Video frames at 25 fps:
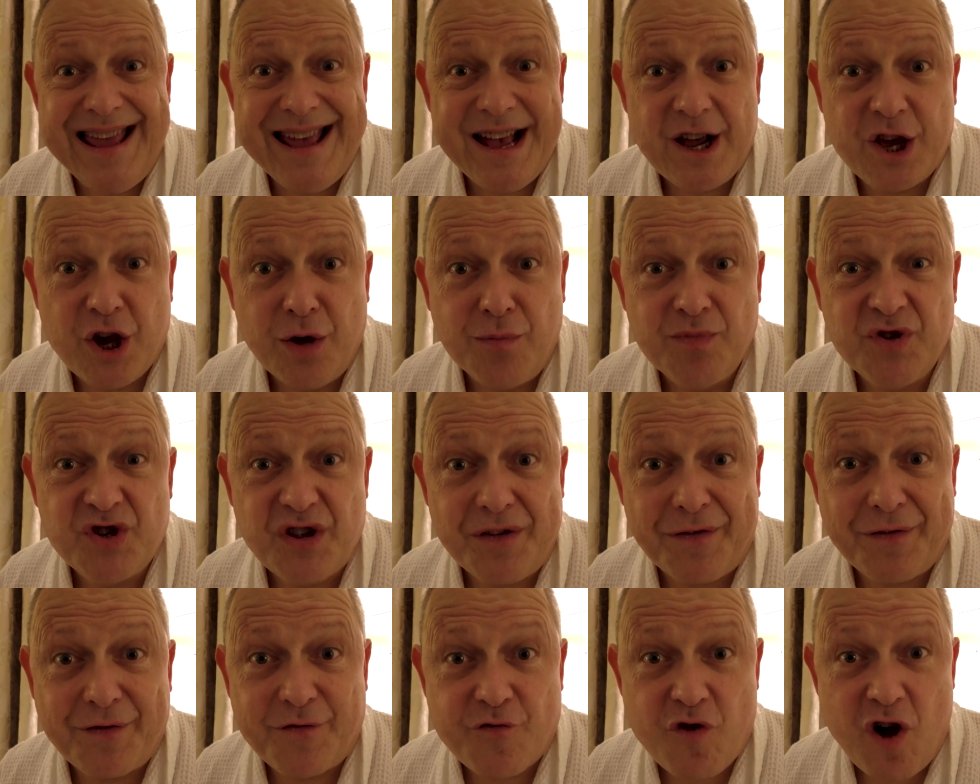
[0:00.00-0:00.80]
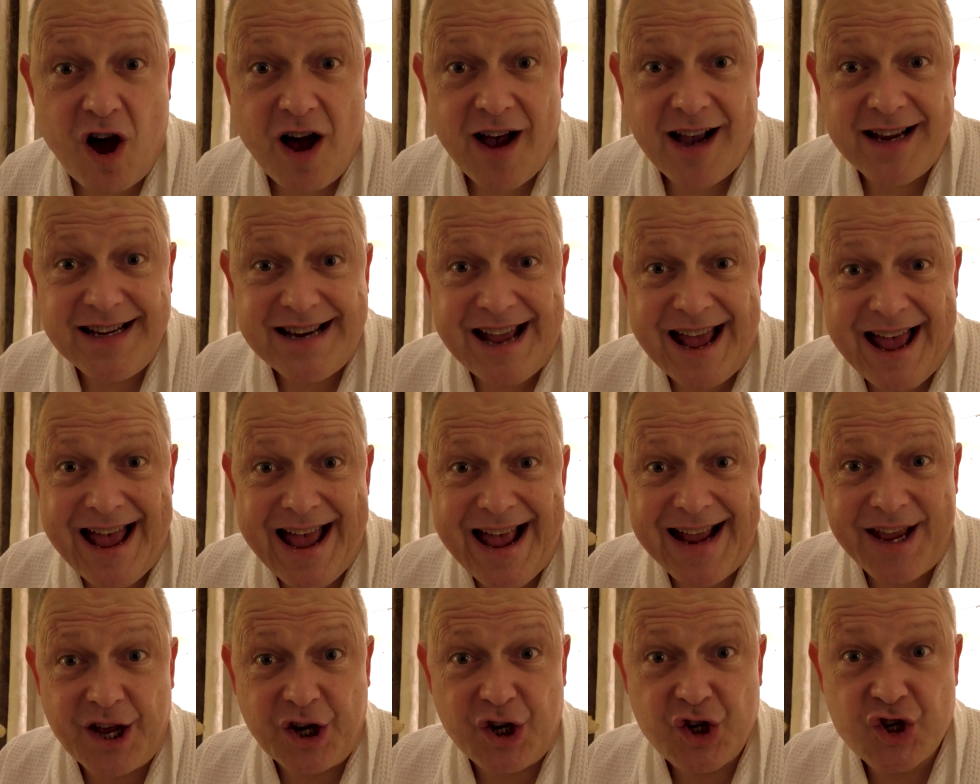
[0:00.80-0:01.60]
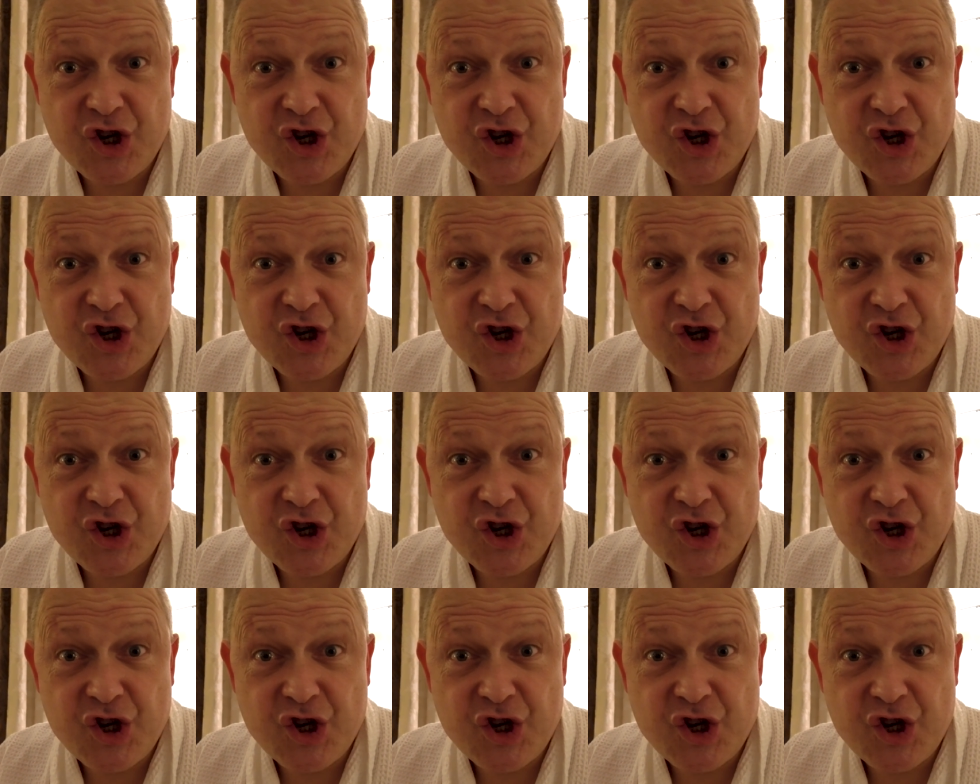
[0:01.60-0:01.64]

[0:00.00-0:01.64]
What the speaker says: Here comes the fried egg